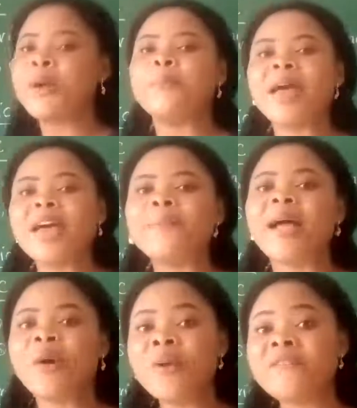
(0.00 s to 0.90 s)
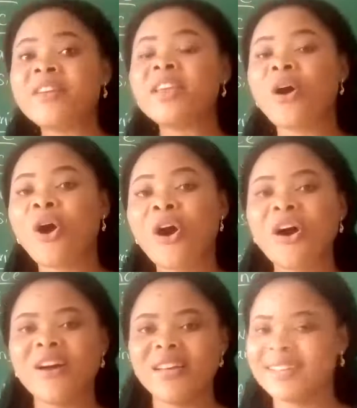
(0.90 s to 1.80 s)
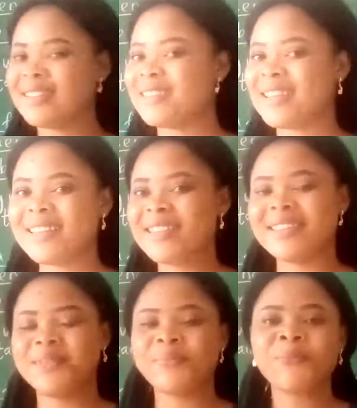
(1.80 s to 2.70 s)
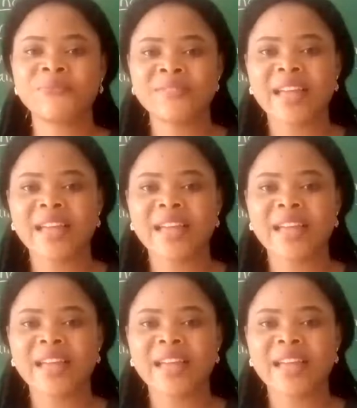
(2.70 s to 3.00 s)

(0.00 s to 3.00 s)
made by weaving or knitting.